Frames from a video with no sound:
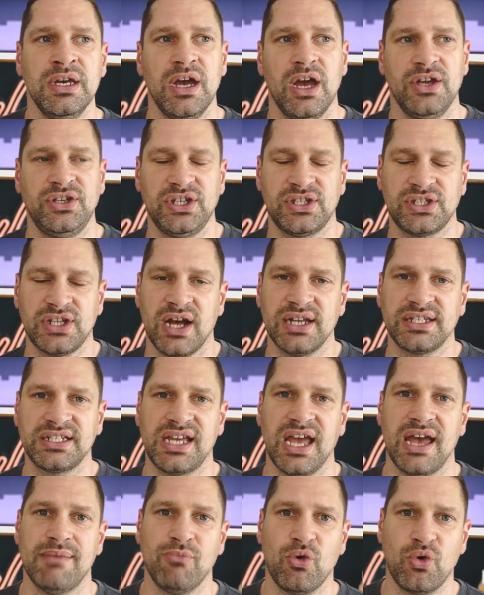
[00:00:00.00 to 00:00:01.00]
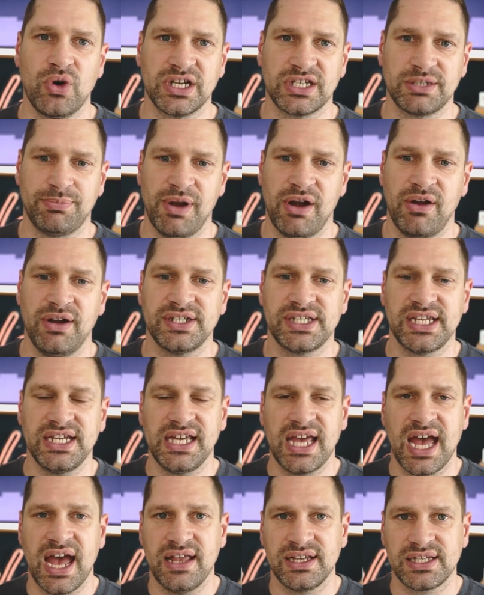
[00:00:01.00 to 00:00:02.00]
As you start to get more experienced
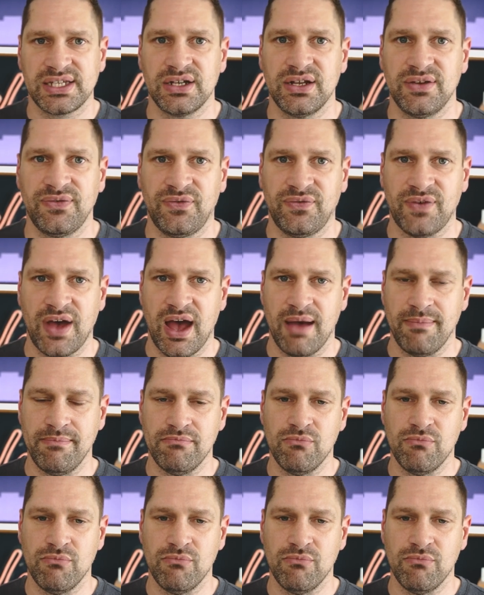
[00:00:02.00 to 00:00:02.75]
and get sort of